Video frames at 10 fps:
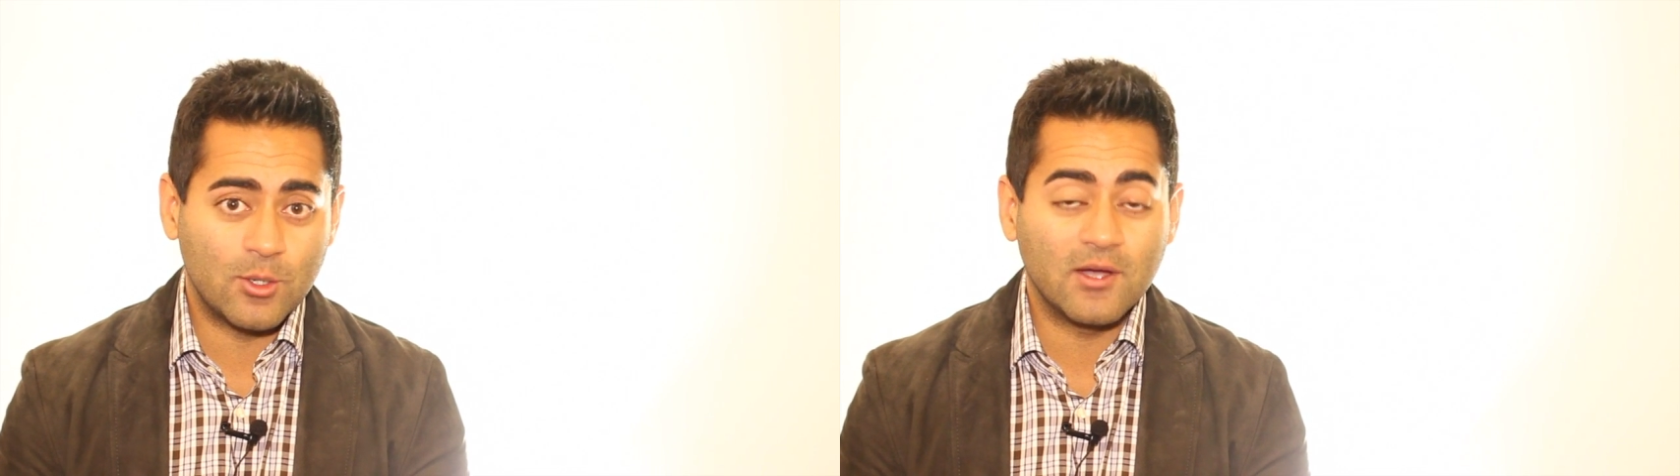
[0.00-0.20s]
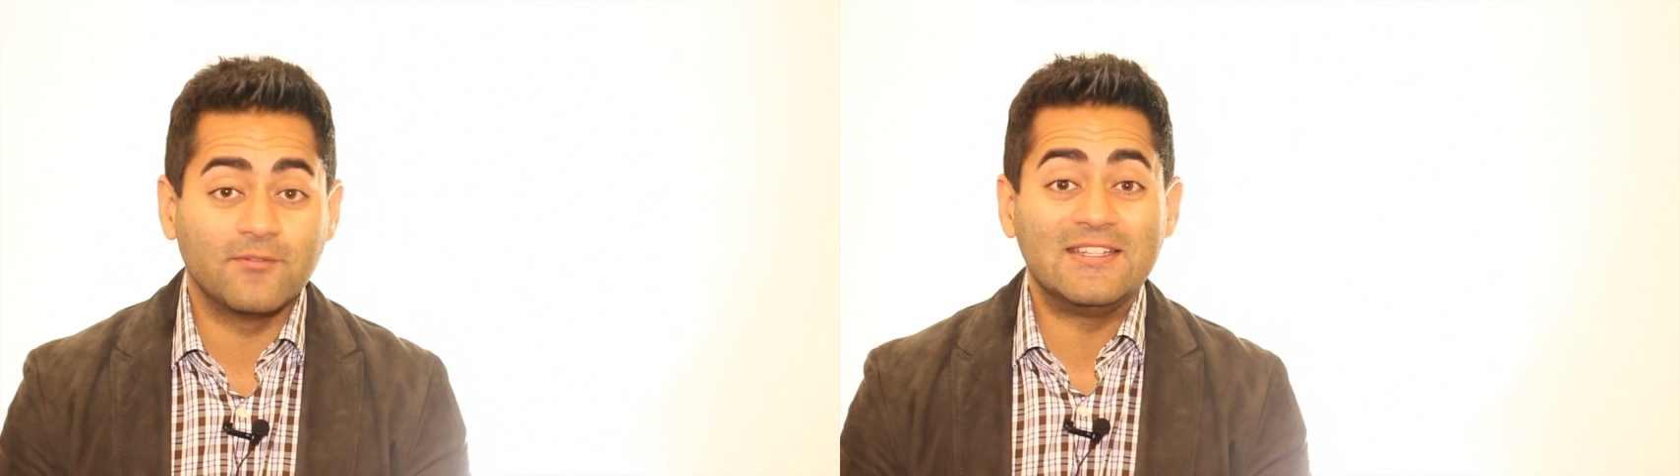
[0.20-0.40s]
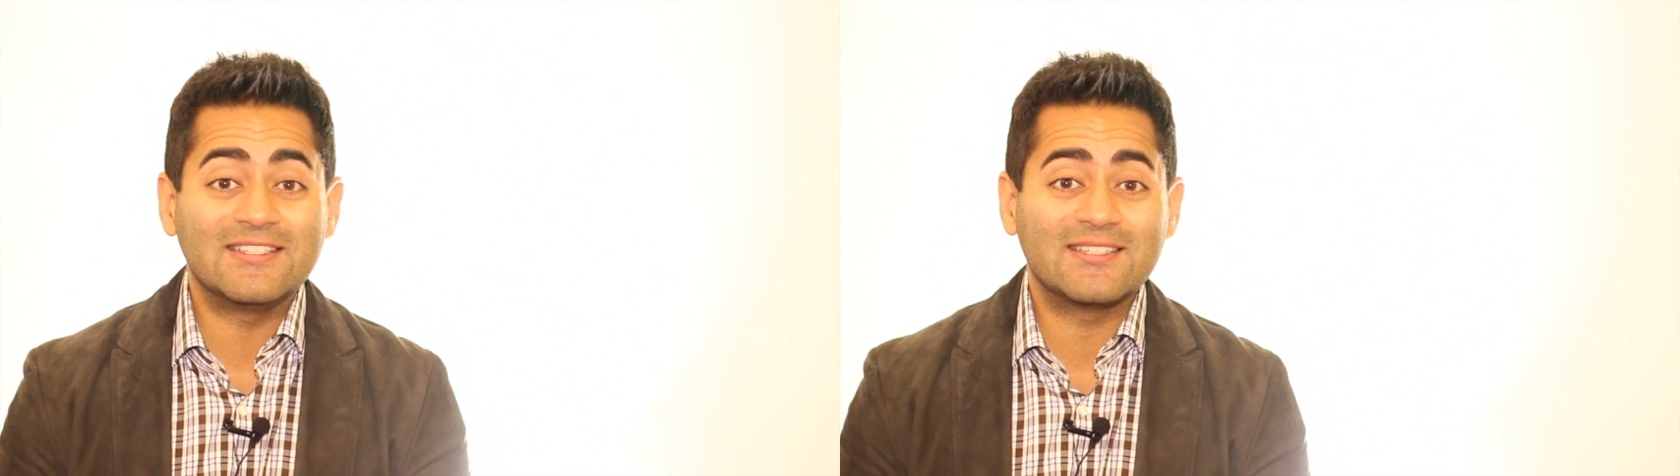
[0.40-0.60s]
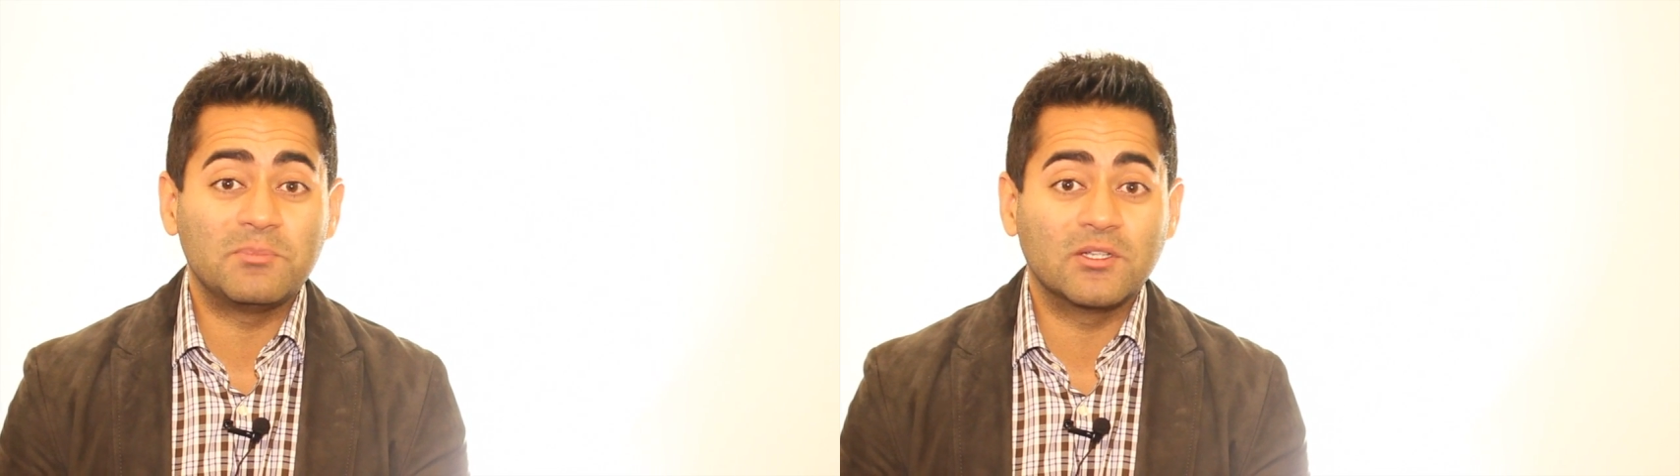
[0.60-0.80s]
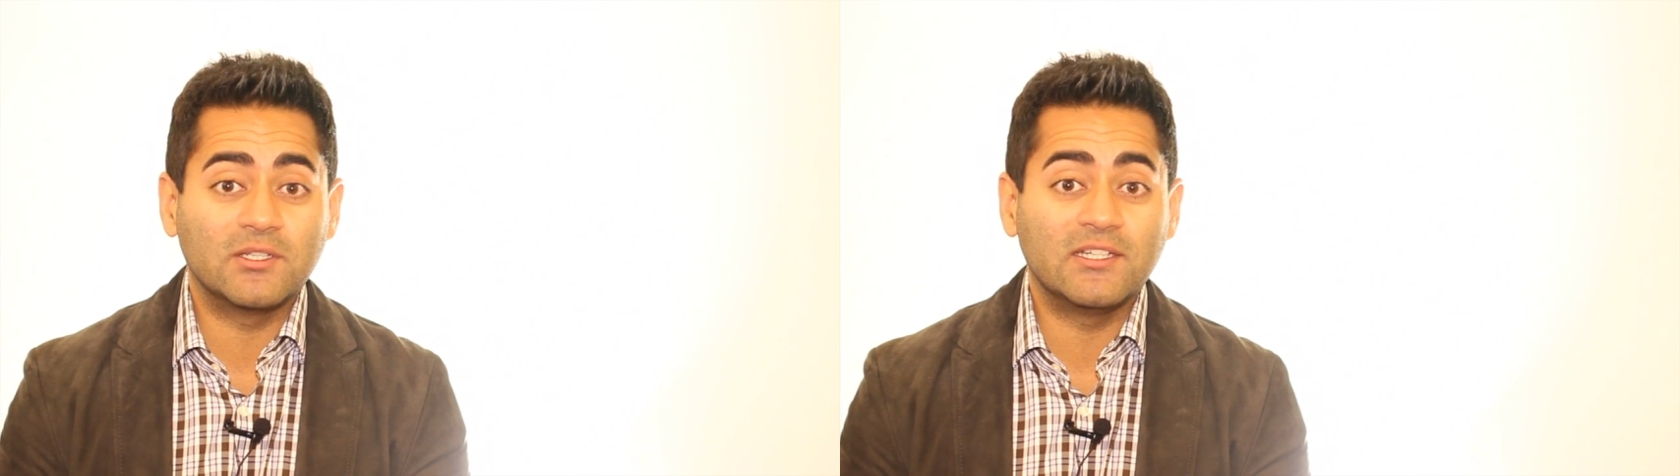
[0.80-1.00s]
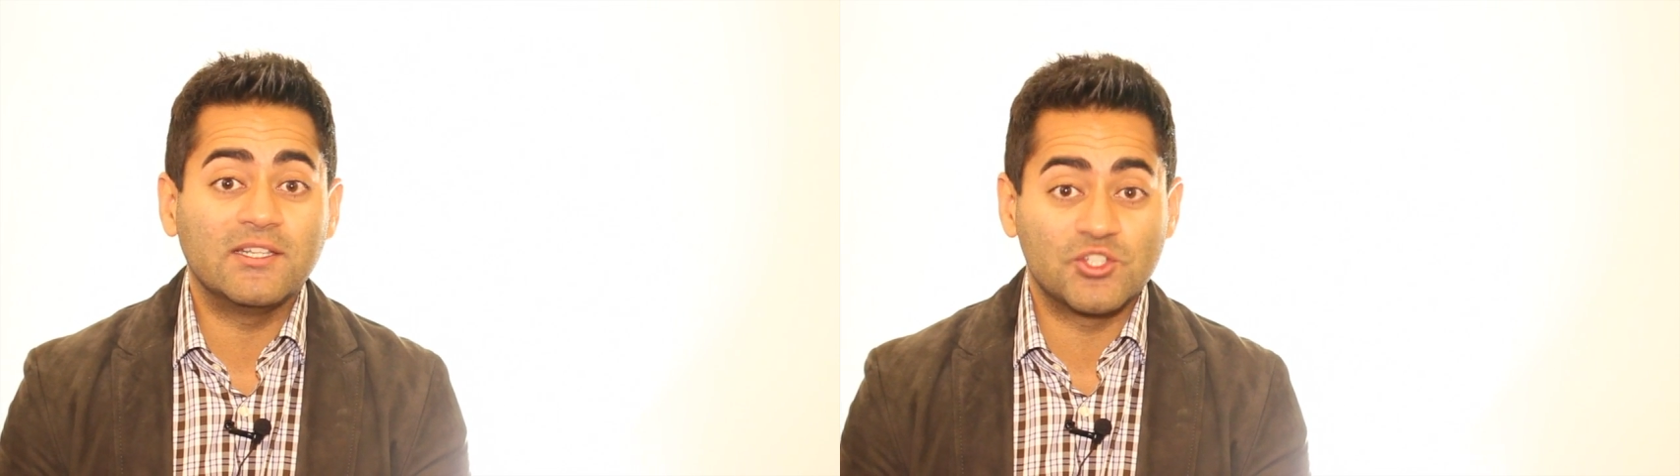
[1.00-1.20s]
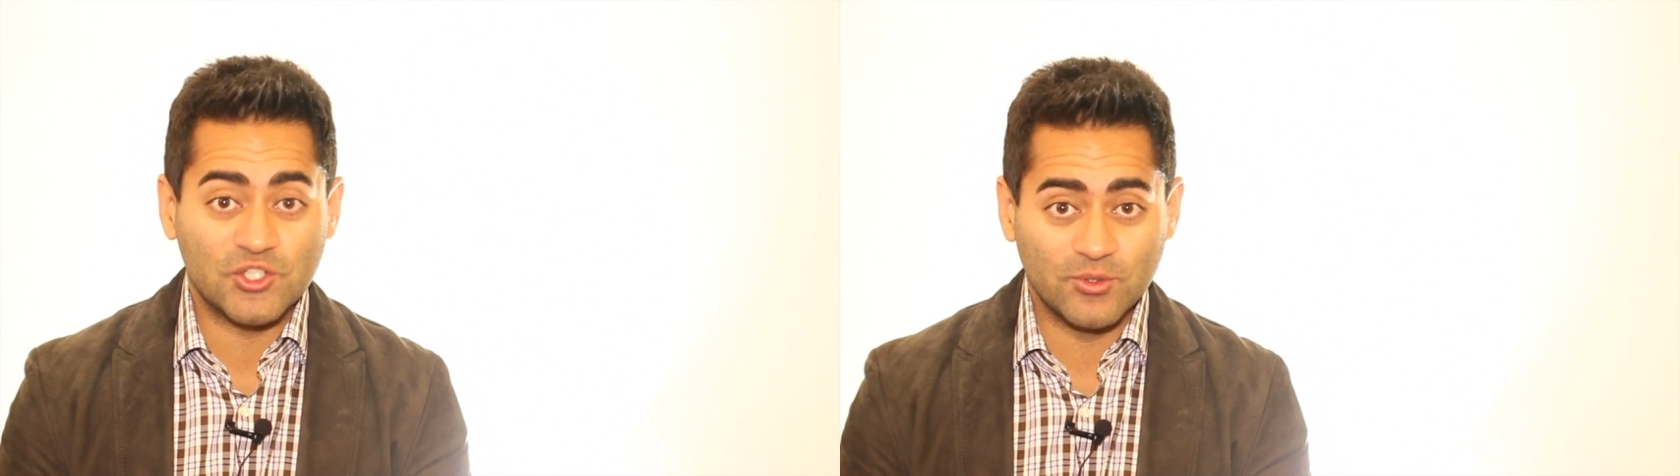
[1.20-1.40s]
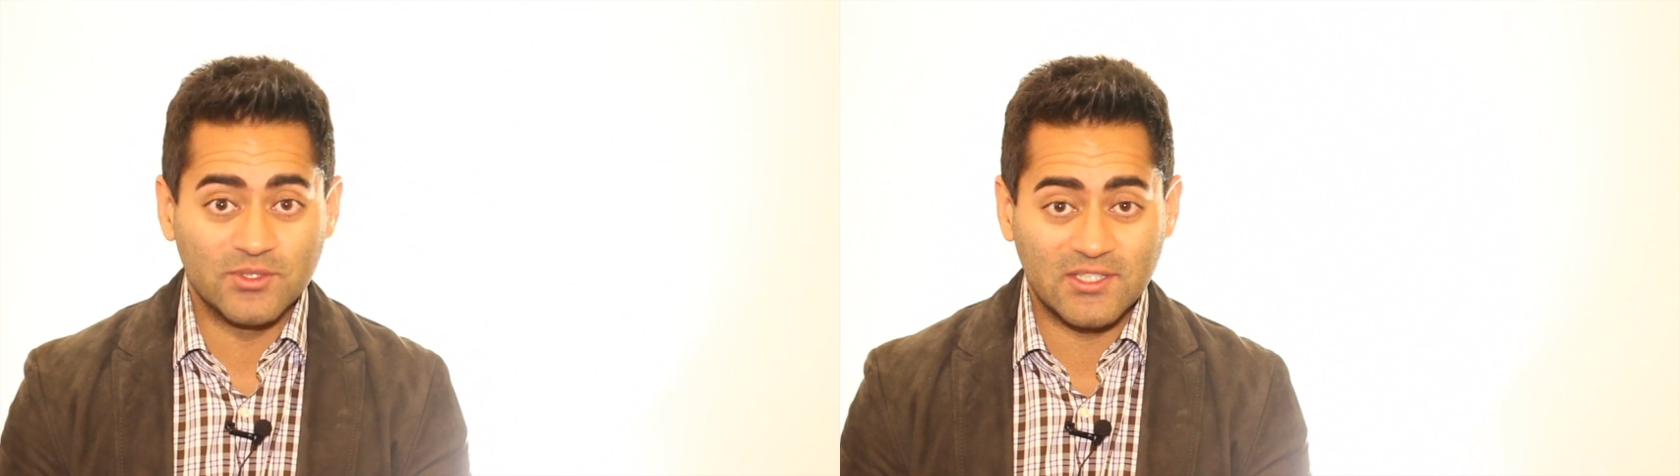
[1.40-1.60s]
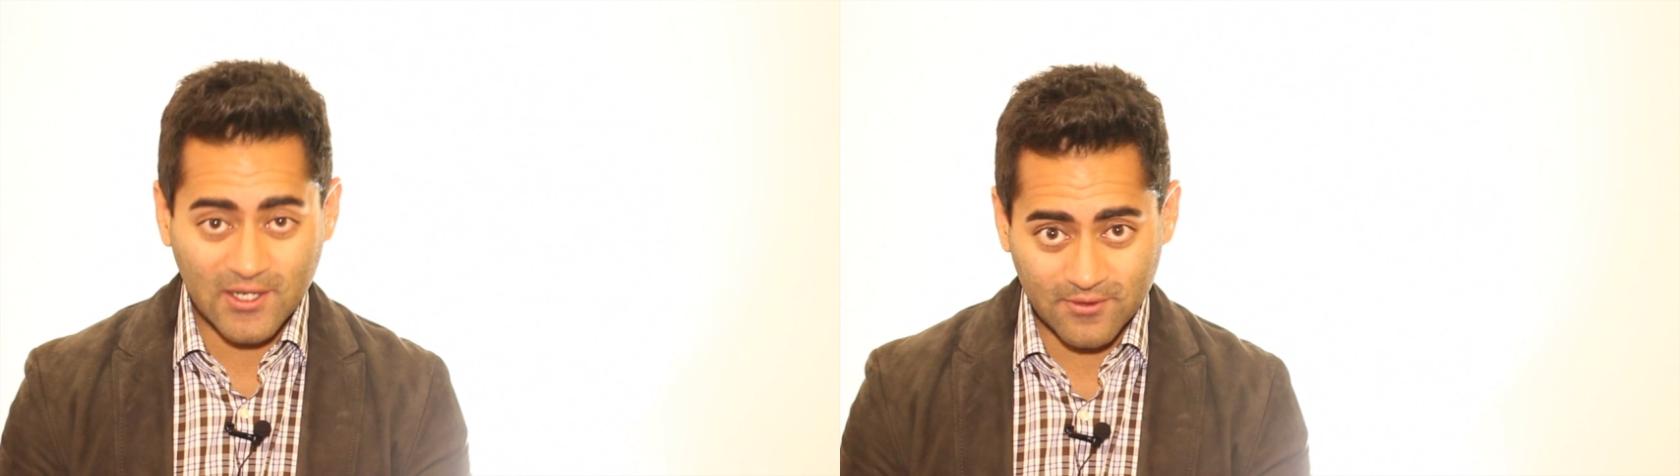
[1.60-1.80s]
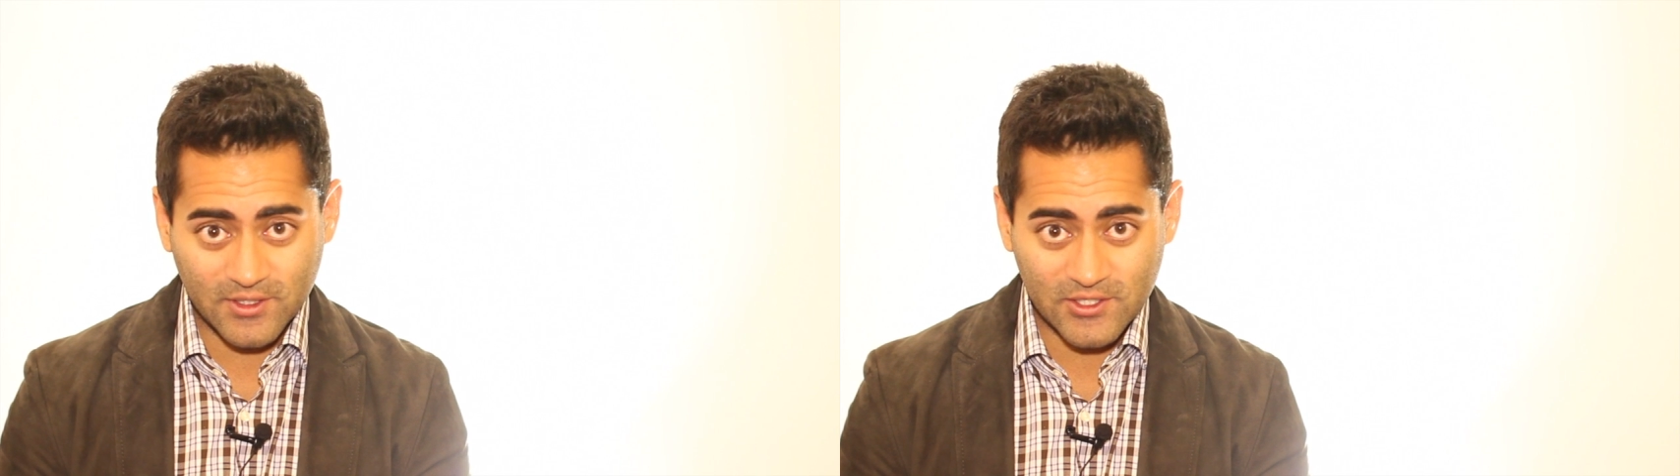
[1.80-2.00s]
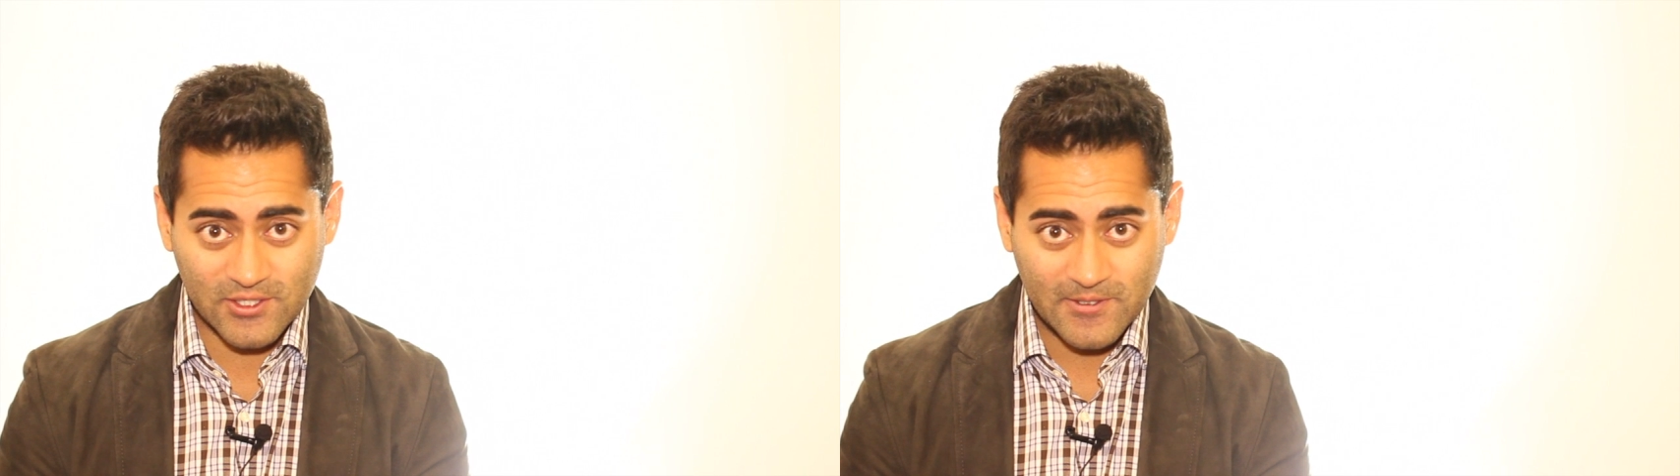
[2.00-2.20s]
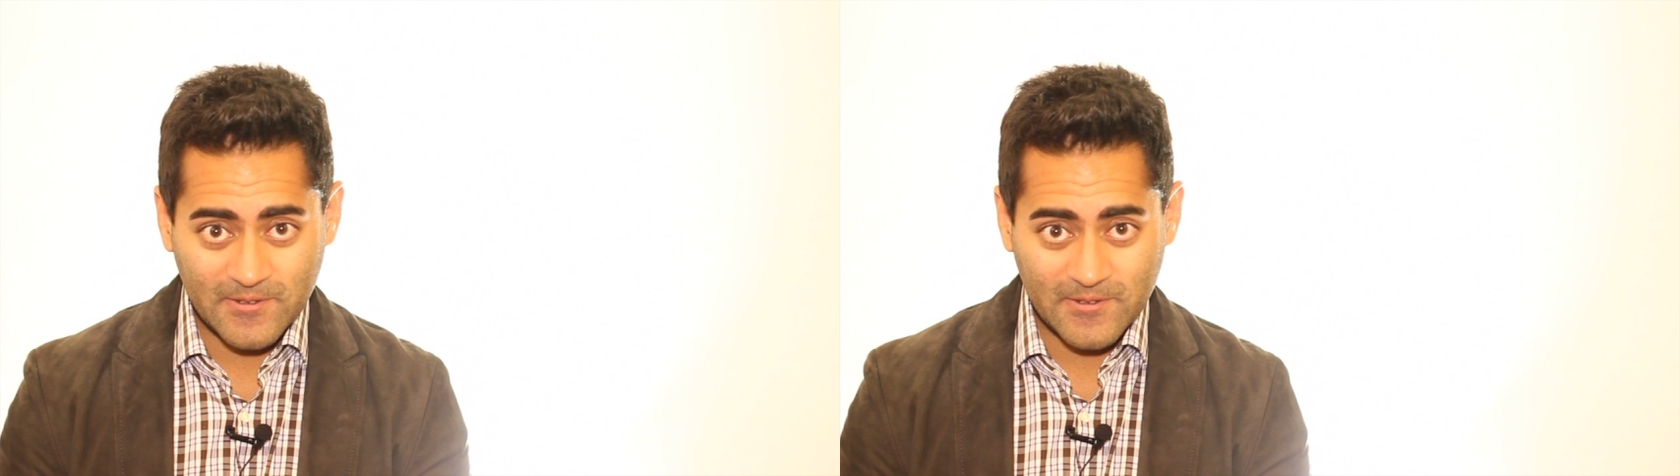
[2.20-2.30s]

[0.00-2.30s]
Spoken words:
of disability insurance coverage.